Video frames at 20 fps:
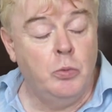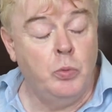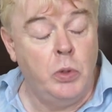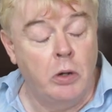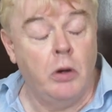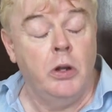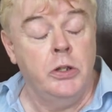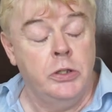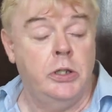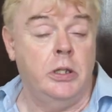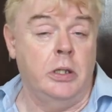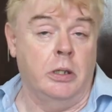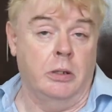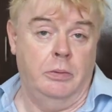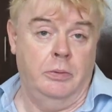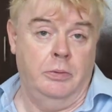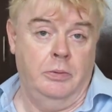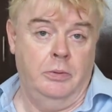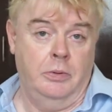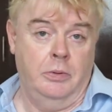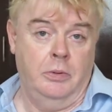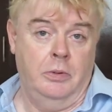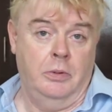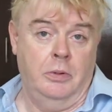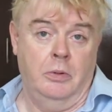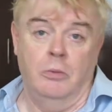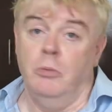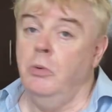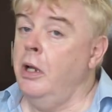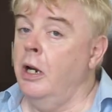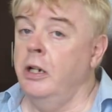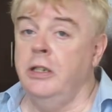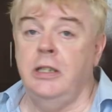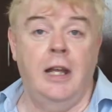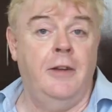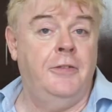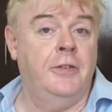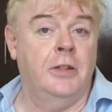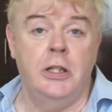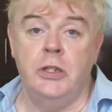we're onto you. We are
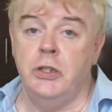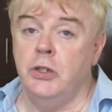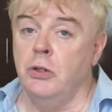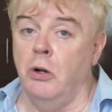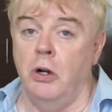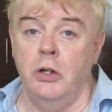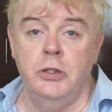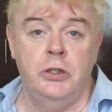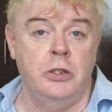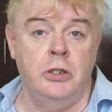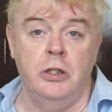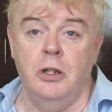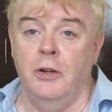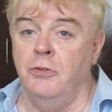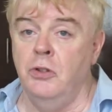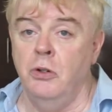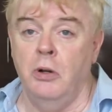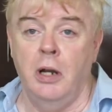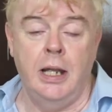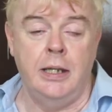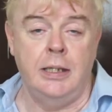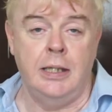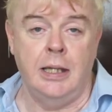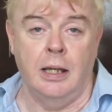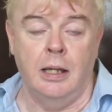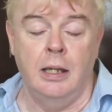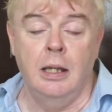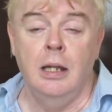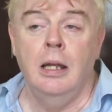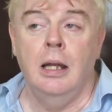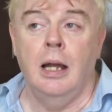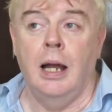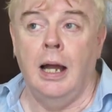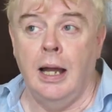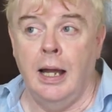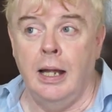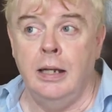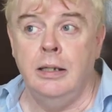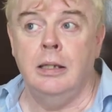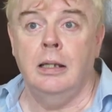definitely so onto you, you have no idea.
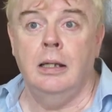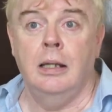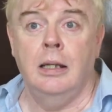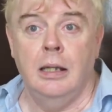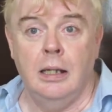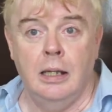And